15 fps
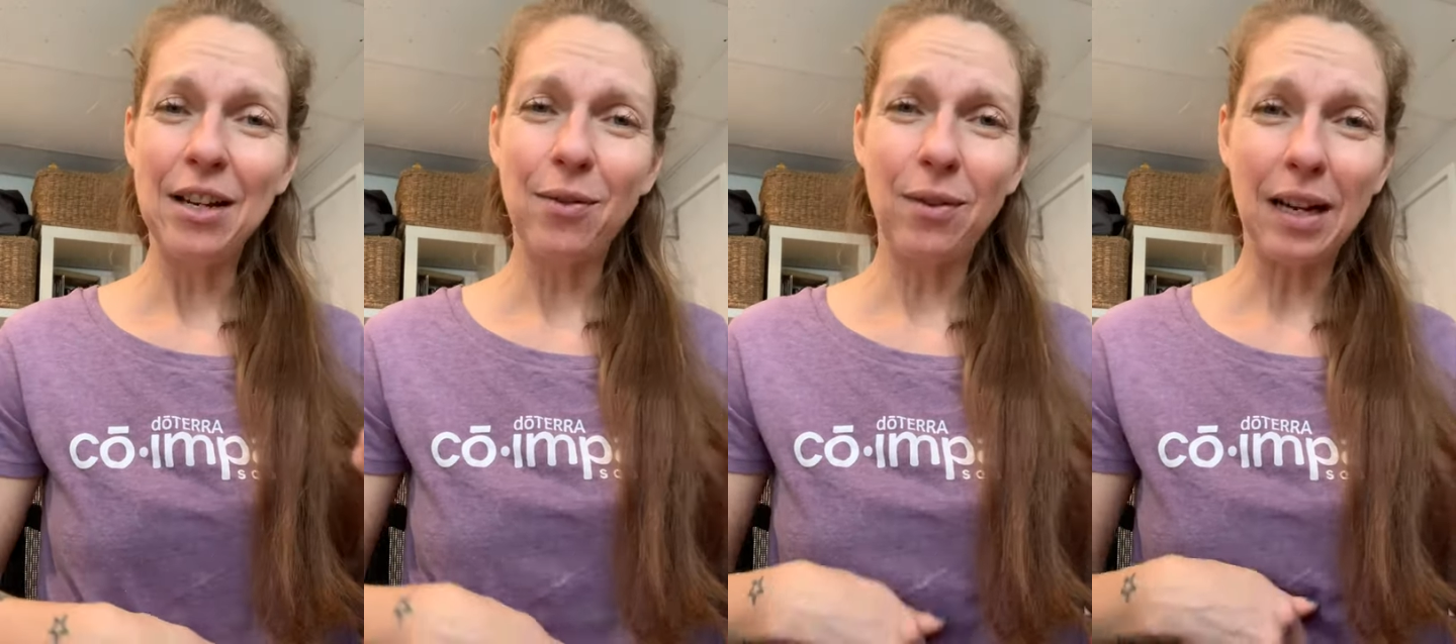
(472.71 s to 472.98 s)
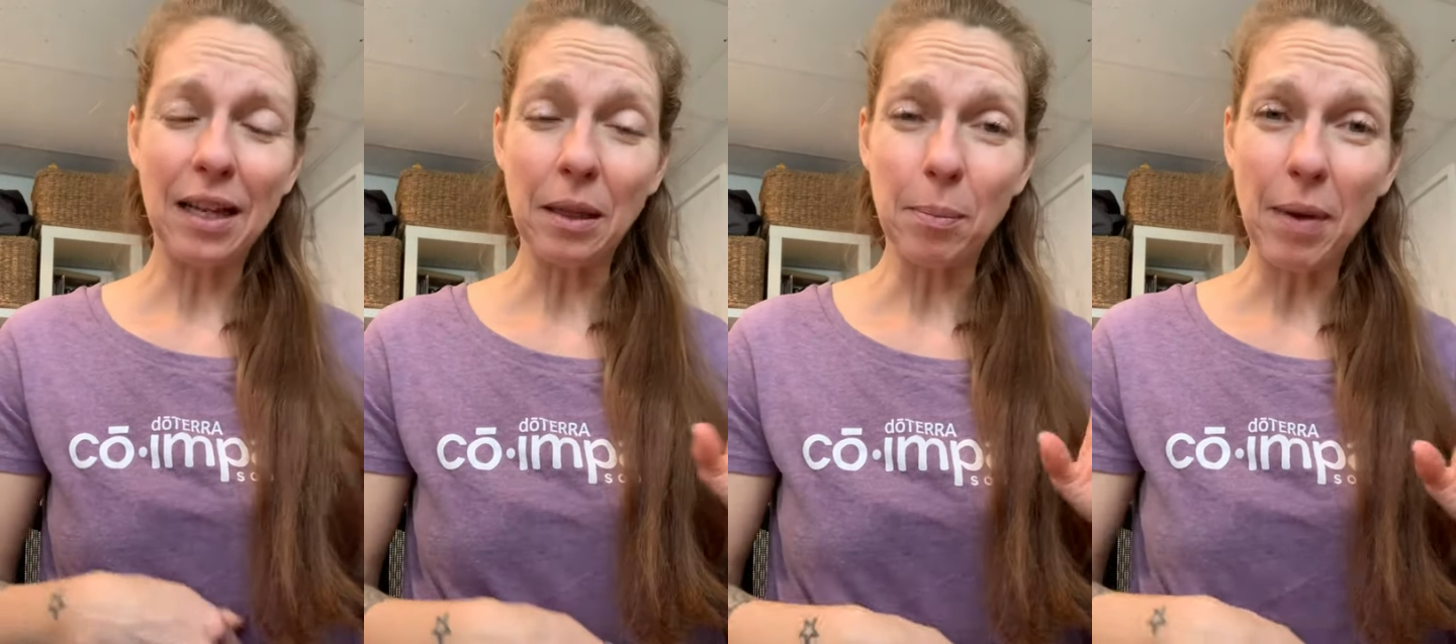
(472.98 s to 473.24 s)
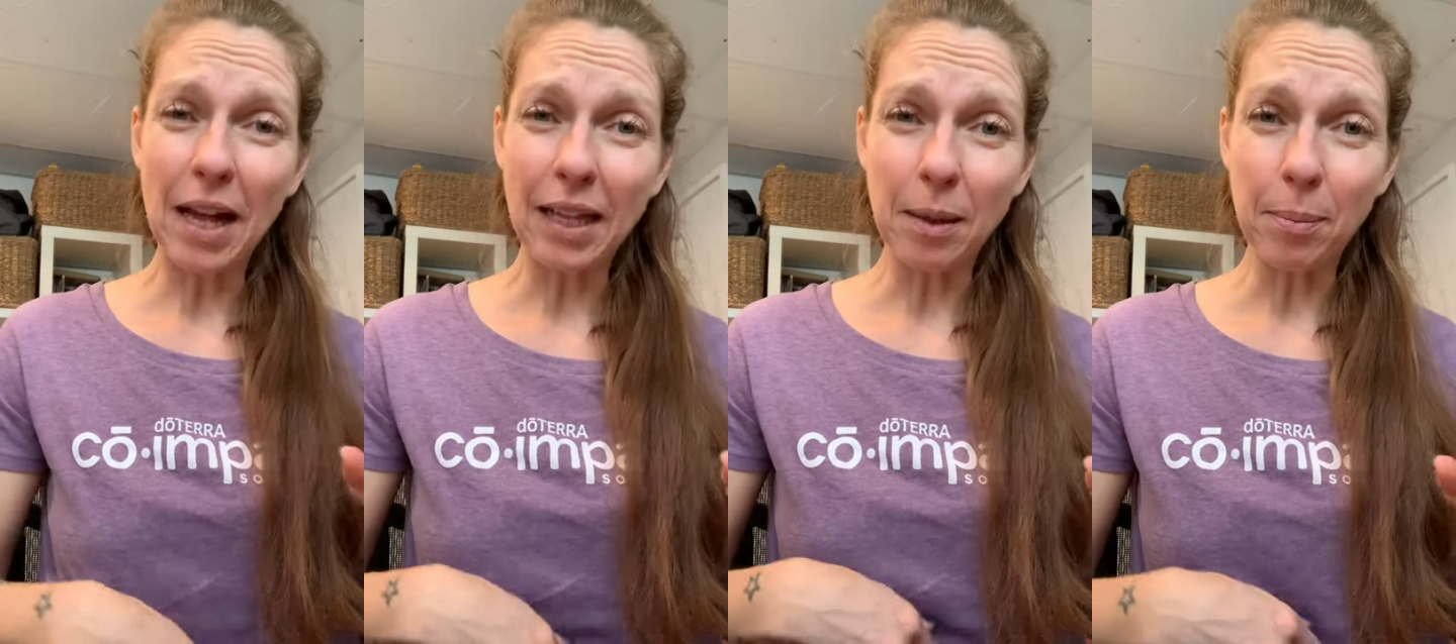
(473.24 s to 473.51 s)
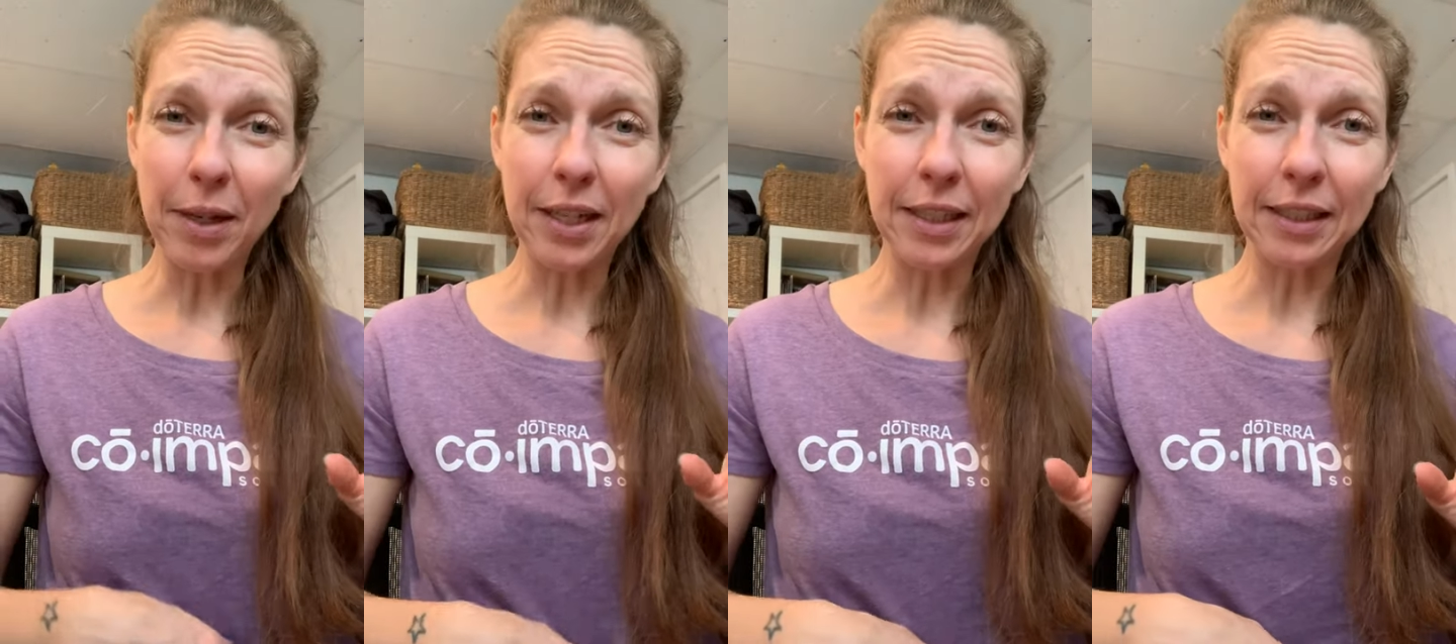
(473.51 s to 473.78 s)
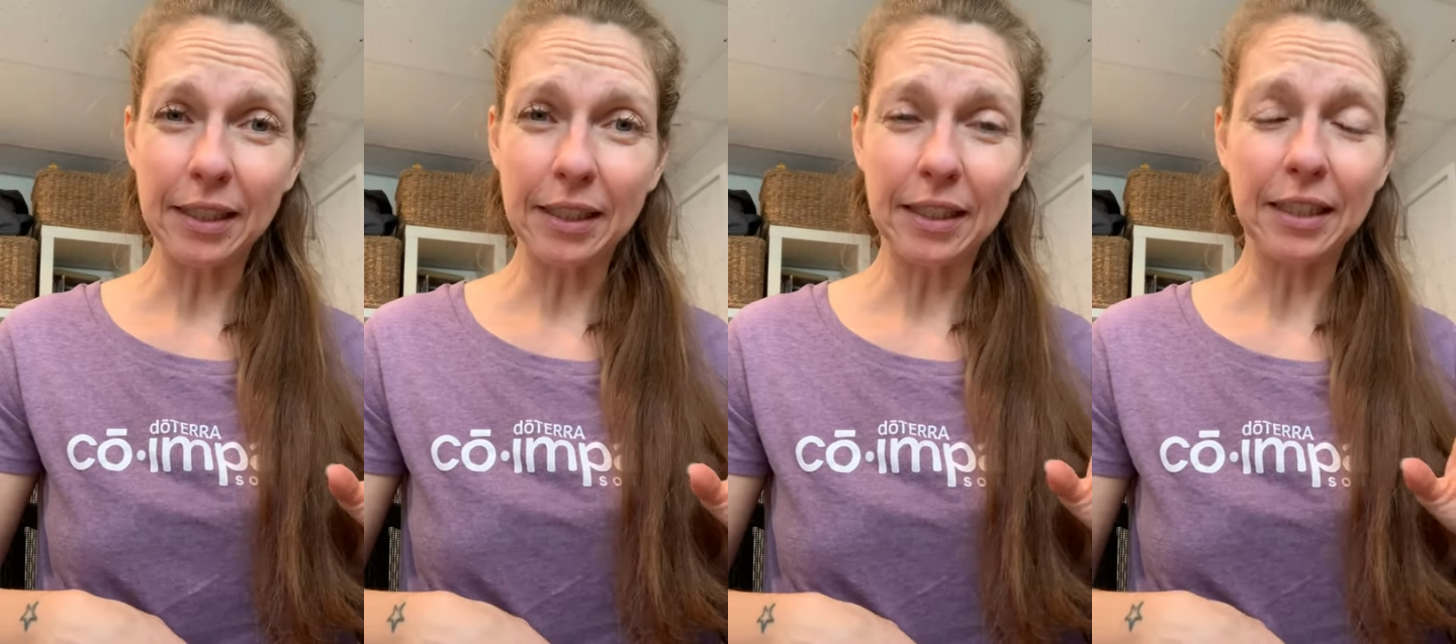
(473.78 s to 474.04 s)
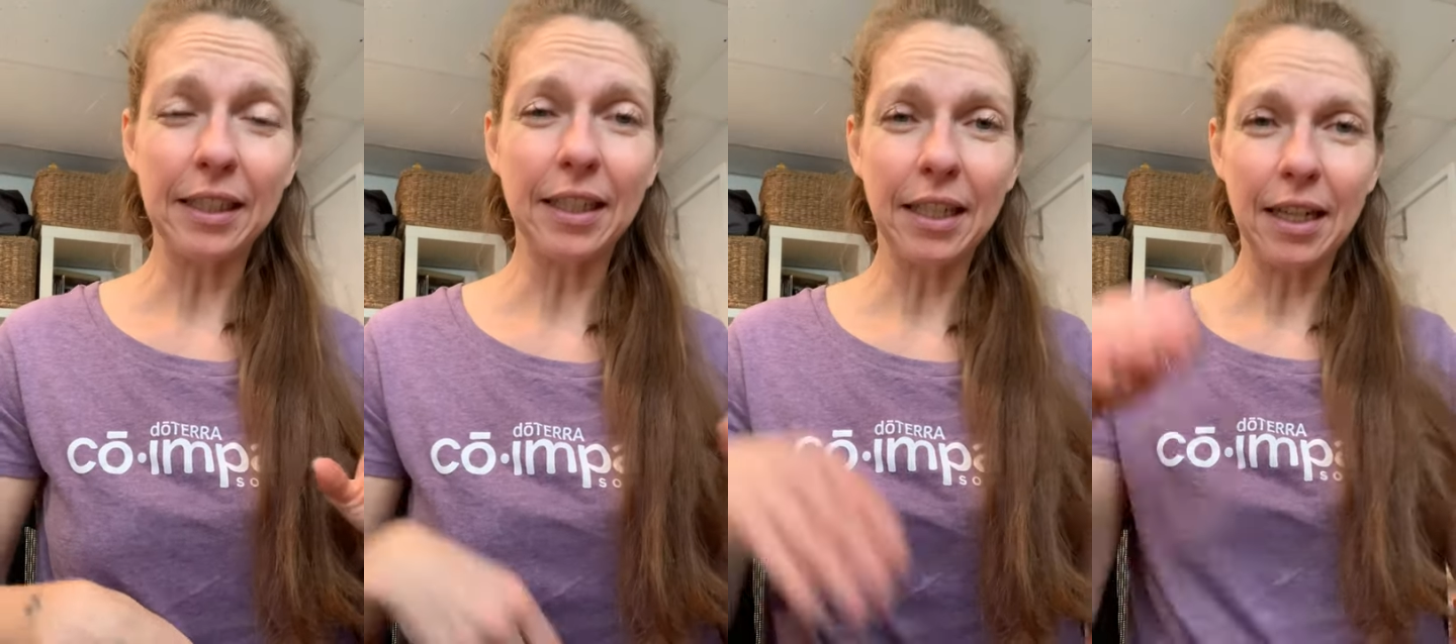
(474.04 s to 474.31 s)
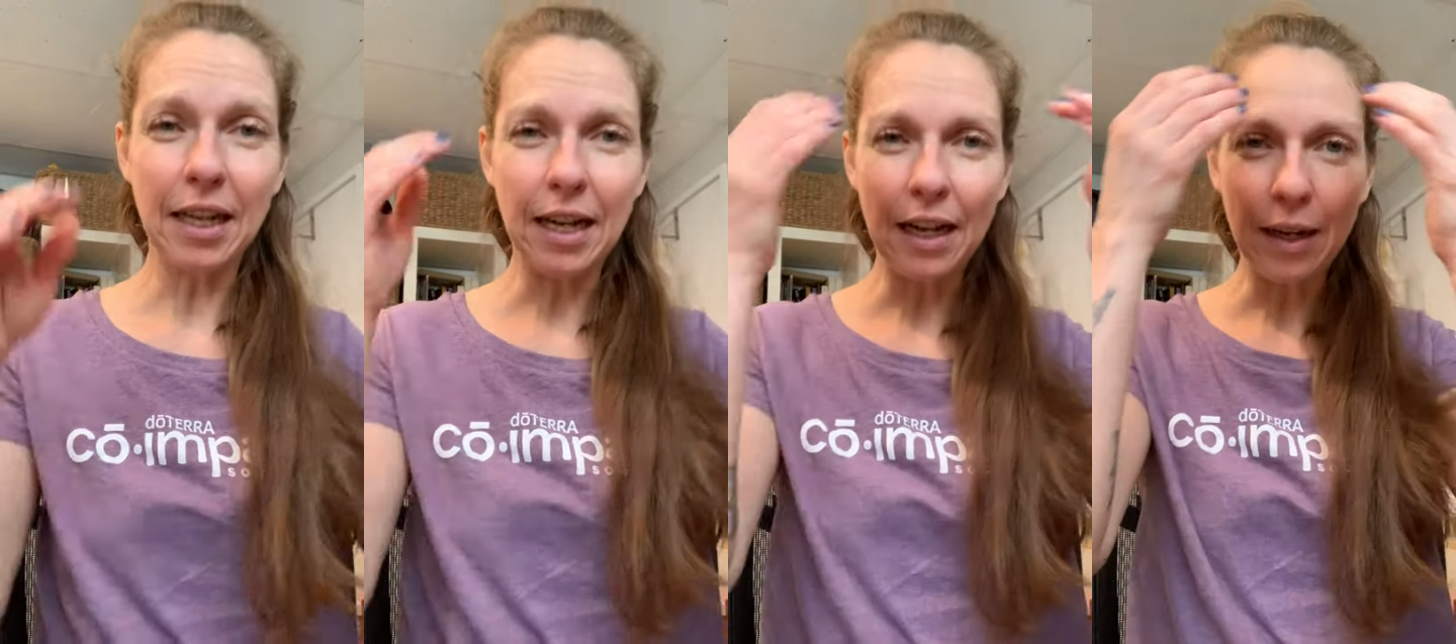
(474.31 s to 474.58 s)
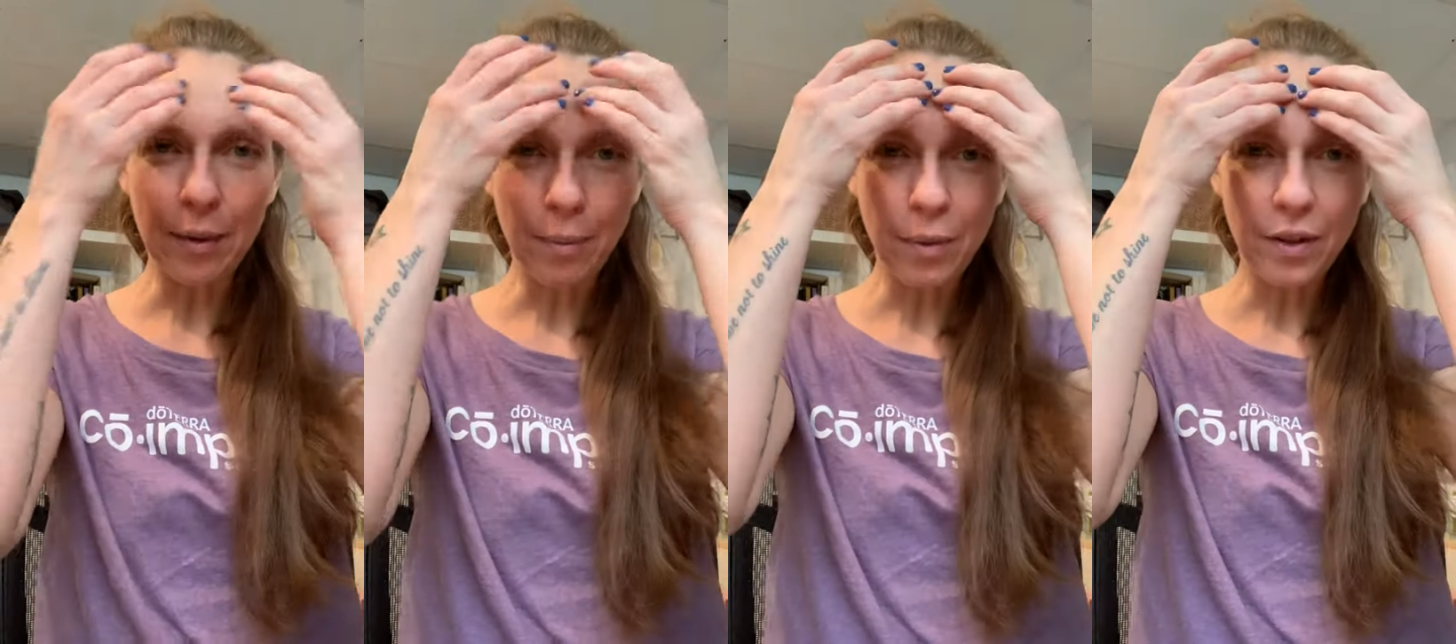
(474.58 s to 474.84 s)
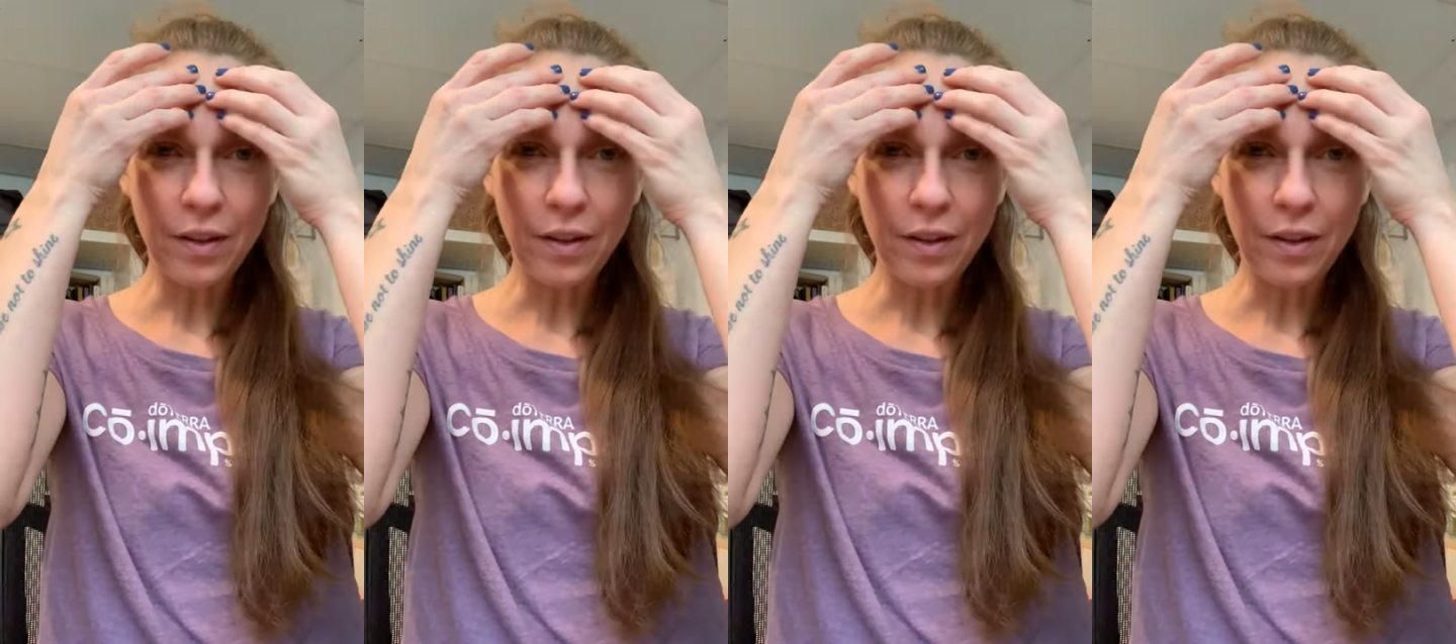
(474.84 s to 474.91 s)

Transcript: around the belly button, um,